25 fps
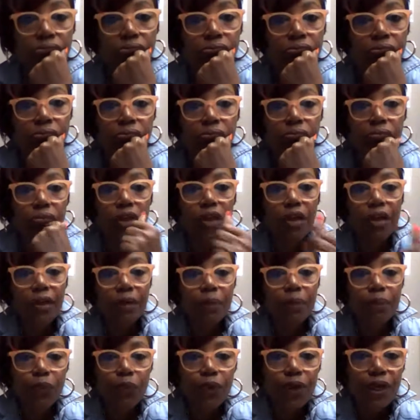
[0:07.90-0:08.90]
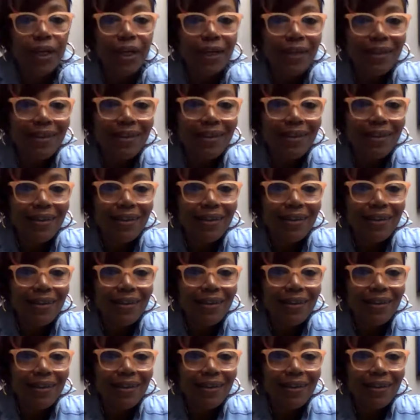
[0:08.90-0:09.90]
Good morning, good
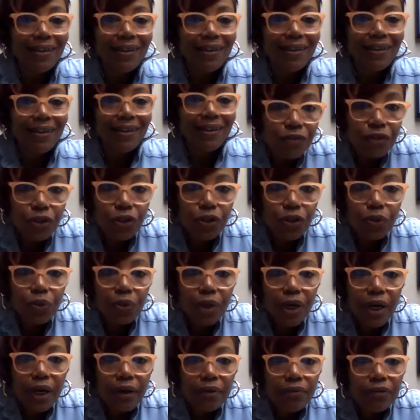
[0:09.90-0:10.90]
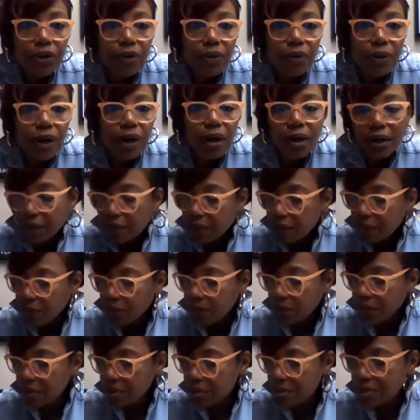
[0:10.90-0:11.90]
evening, good afternoon, wherever you are in the
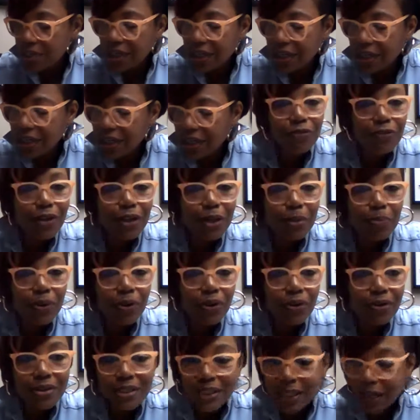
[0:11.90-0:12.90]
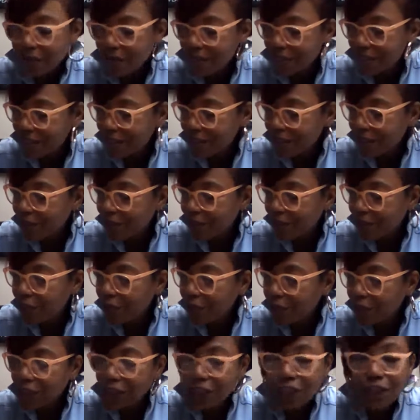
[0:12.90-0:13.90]
world. Sorry for the pose. I was looking for
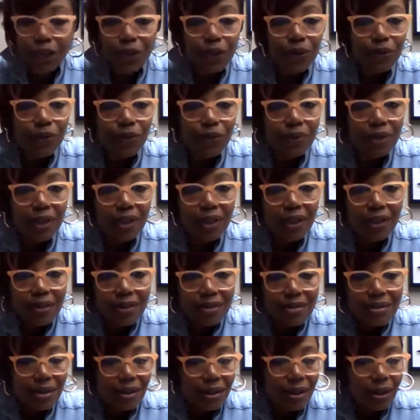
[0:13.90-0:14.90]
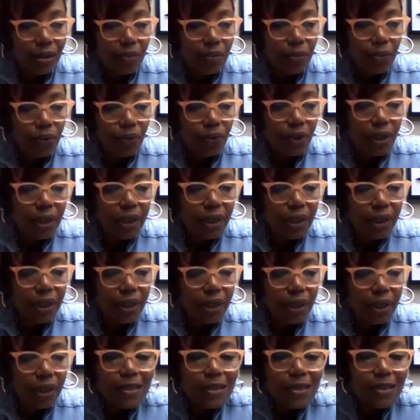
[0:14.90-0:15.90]
the cue to come on.
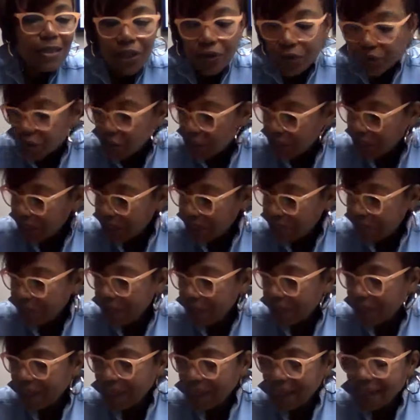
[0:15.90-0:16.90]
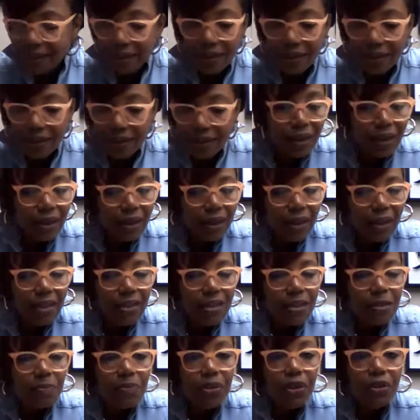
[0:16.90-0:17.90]
Get spiritually fit.
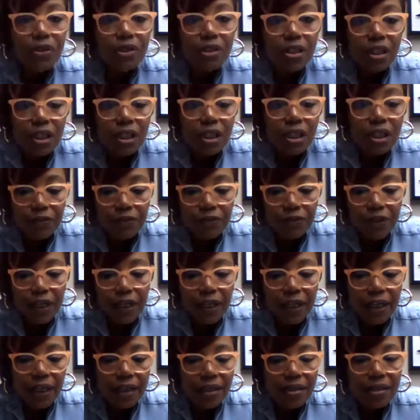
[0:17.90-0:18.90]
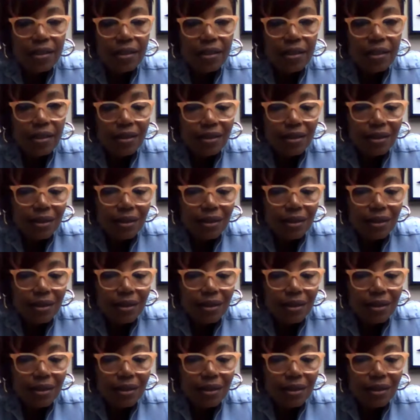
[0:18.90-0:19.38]
Get spiritually fit.